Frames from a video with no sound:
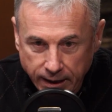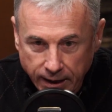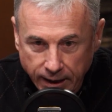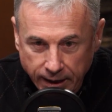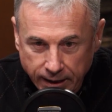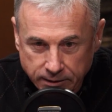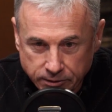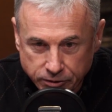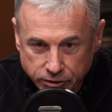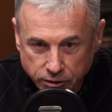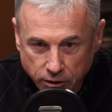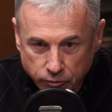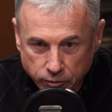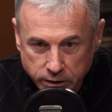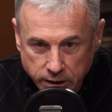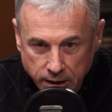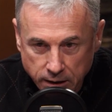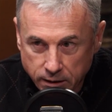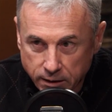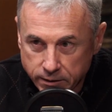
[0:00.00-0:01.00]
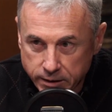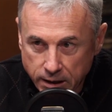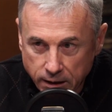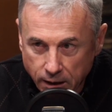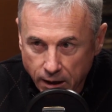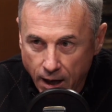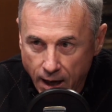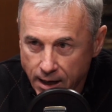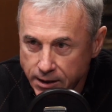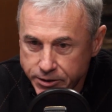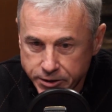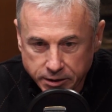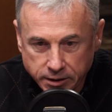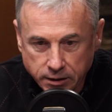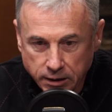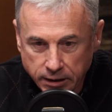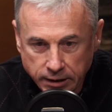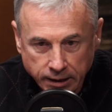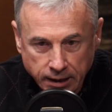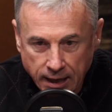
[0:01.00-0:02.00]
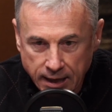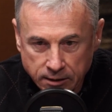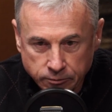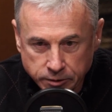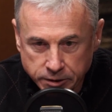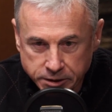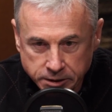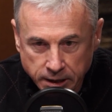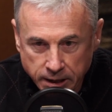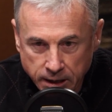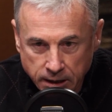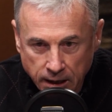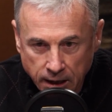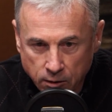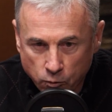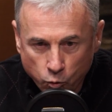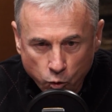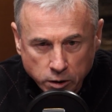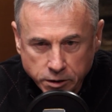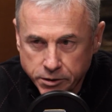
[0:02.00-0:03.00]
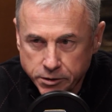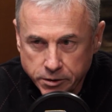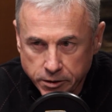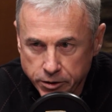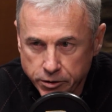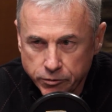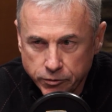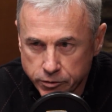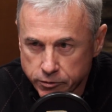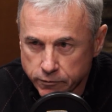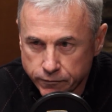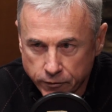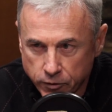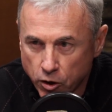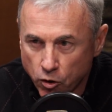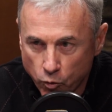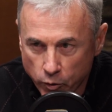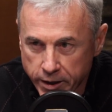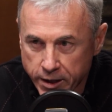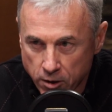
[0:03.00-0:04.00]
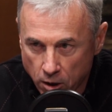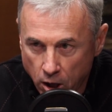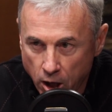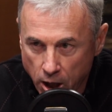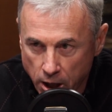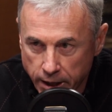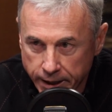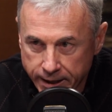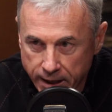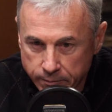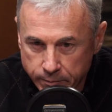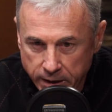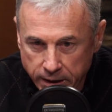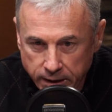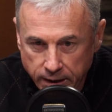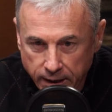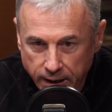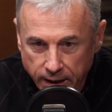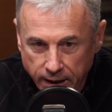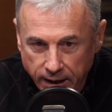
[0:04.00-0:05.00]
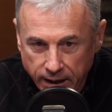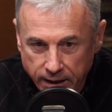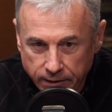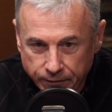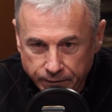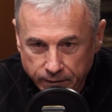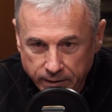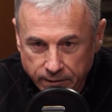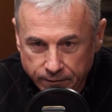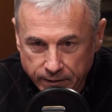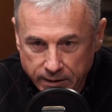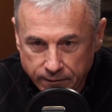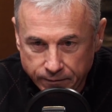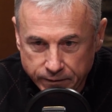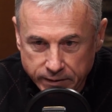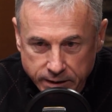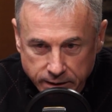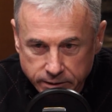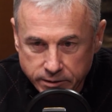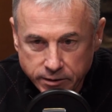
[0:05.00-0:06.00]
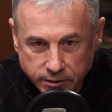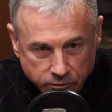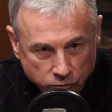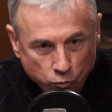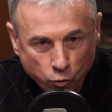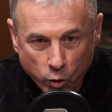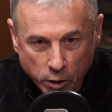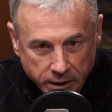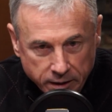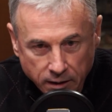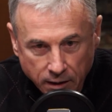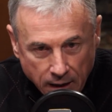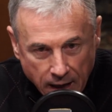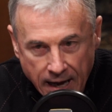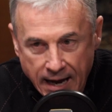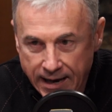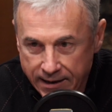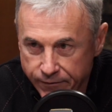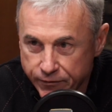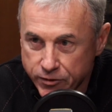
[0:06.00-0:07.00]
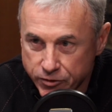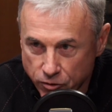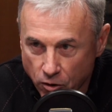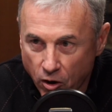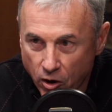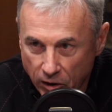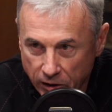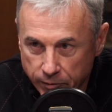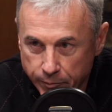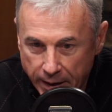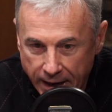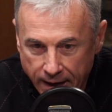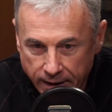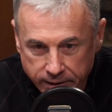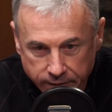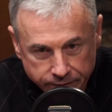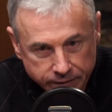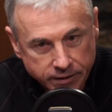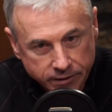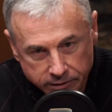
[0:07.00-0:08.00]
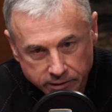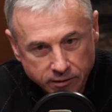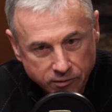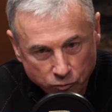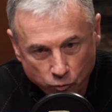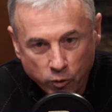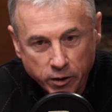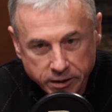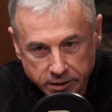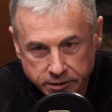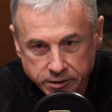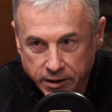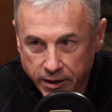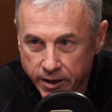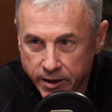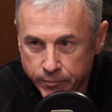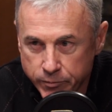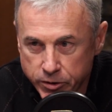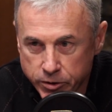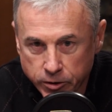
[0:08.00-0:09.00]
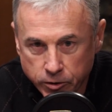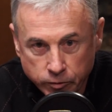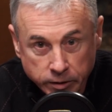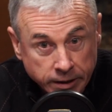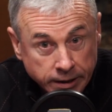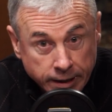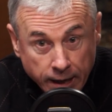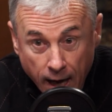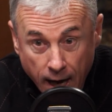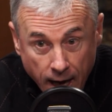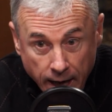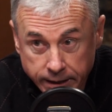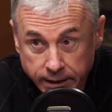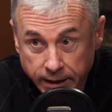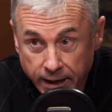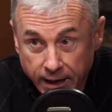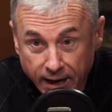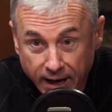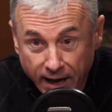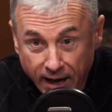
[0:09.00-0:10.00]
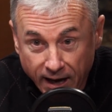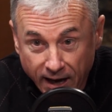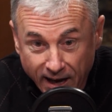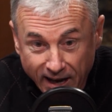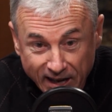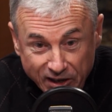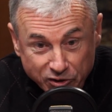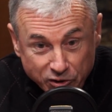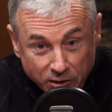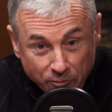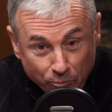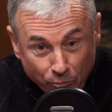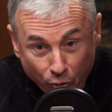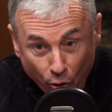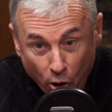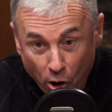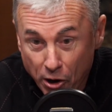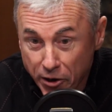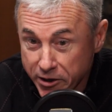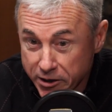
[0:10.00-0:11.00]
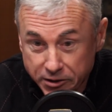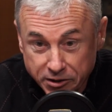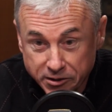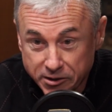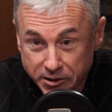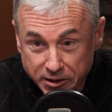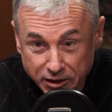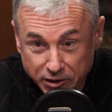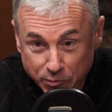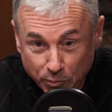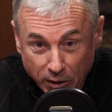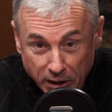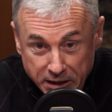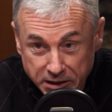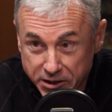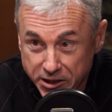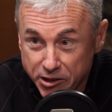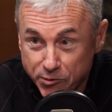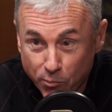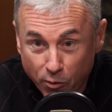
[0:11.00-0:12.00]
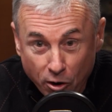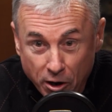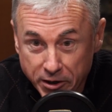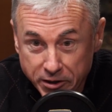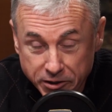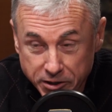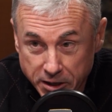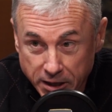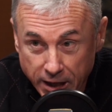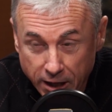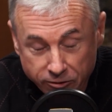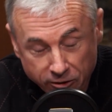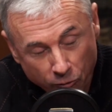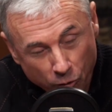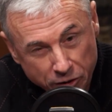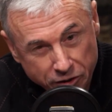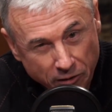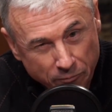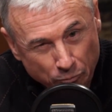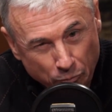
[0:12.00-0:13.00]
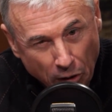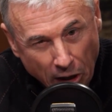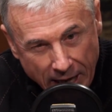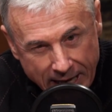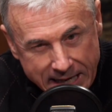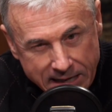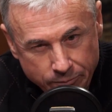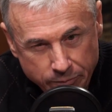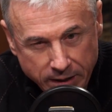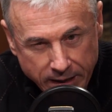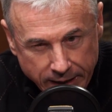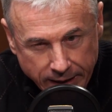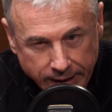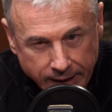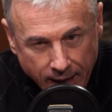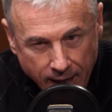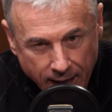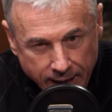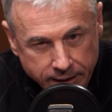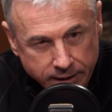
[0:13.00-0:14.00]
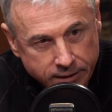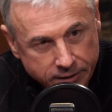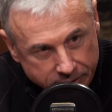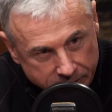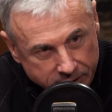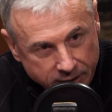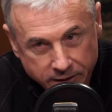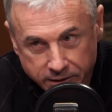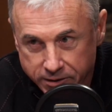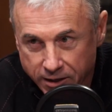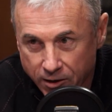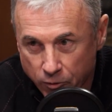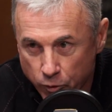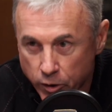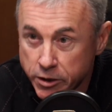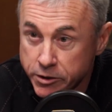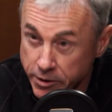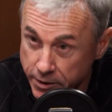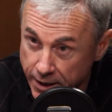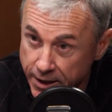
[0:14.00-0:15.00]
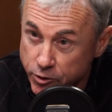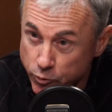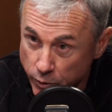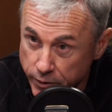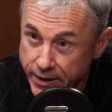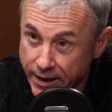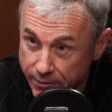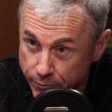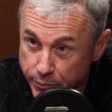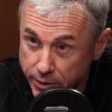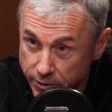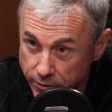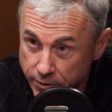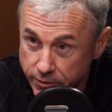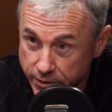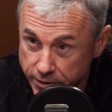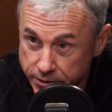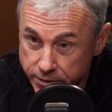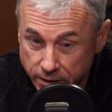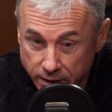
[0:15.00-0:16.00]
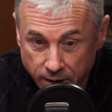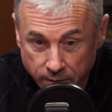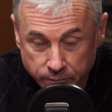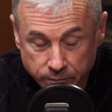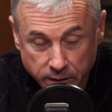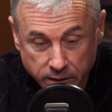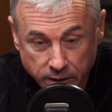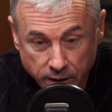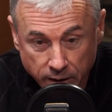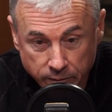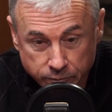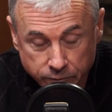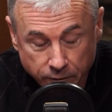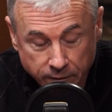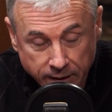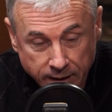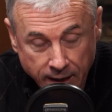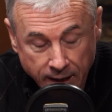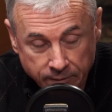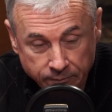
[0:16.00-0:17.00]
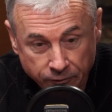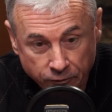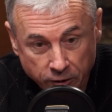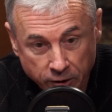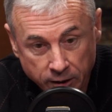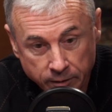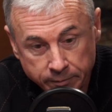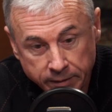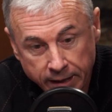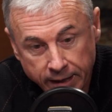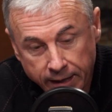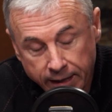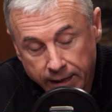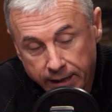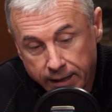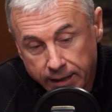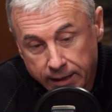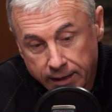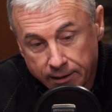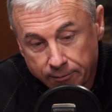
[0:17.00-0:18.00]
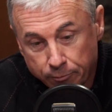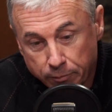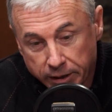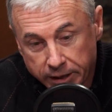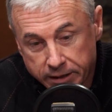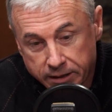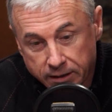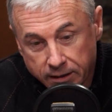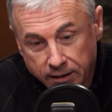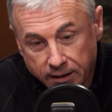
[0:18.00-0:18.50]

And so theologically, I was saying, like, what's the use of going on? I mean, if this is what life is all about, if this is what it's come to, and God has brought us to this place, He's brought us together. I wasn't blaming God. In a sense, I was, and that's where that bitterness came from. But